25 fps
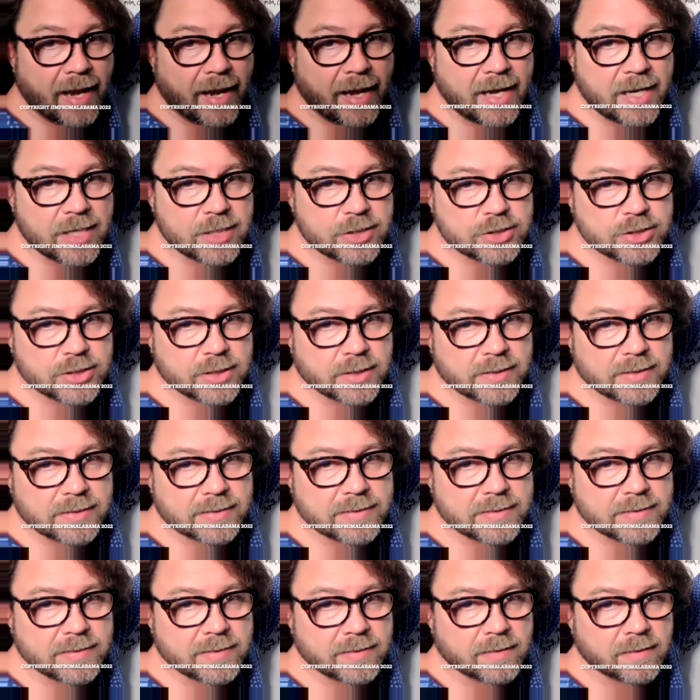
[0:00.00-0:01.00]
ancient
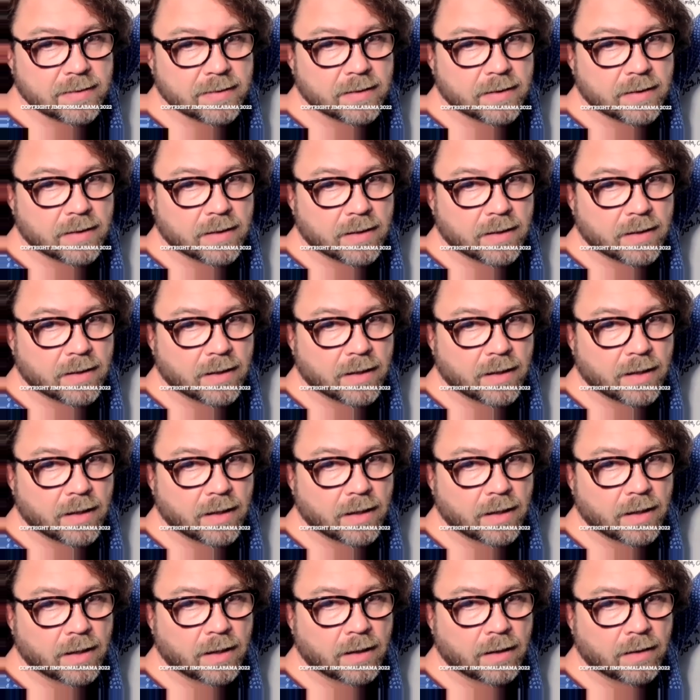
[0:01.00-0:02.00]

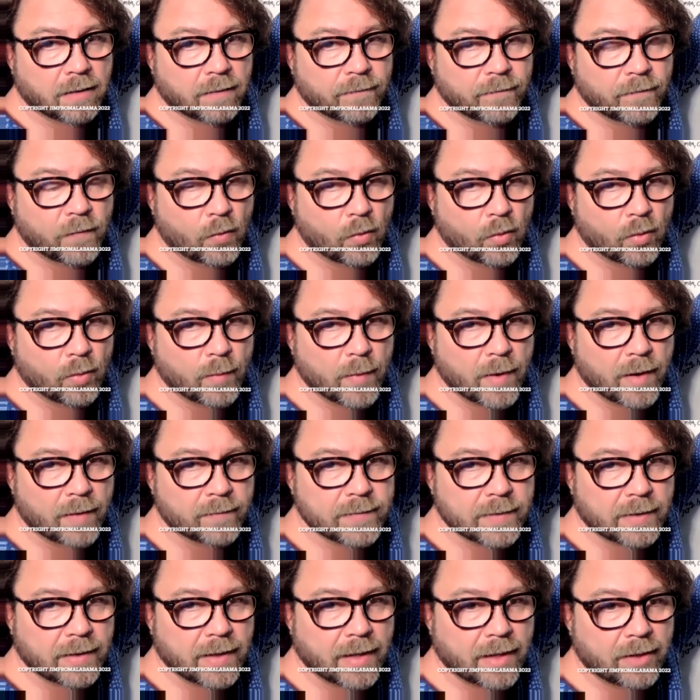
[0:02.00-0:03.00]
form of
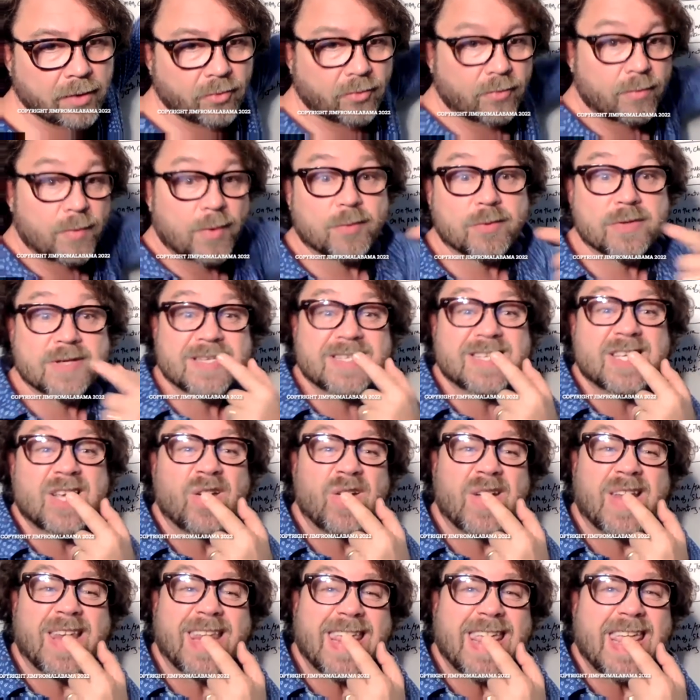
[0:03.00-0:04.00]
the letter. Remember the
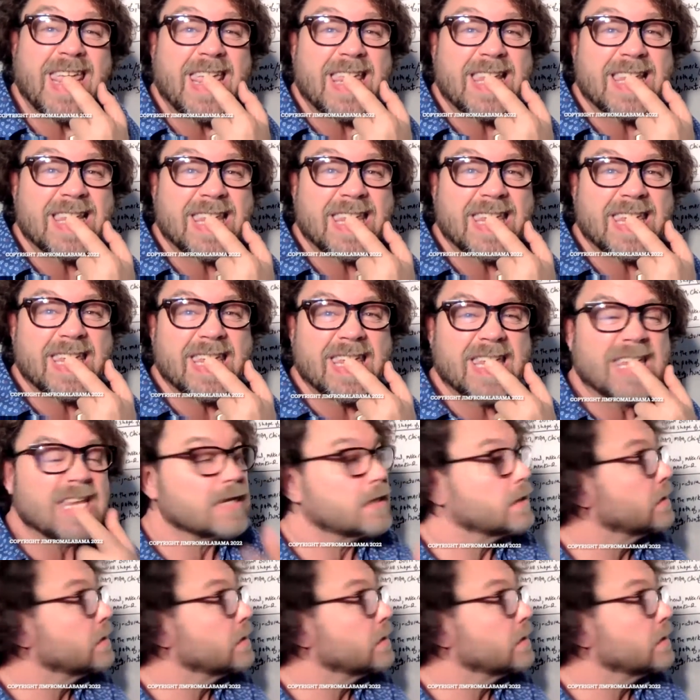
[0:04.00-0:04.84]
two teeth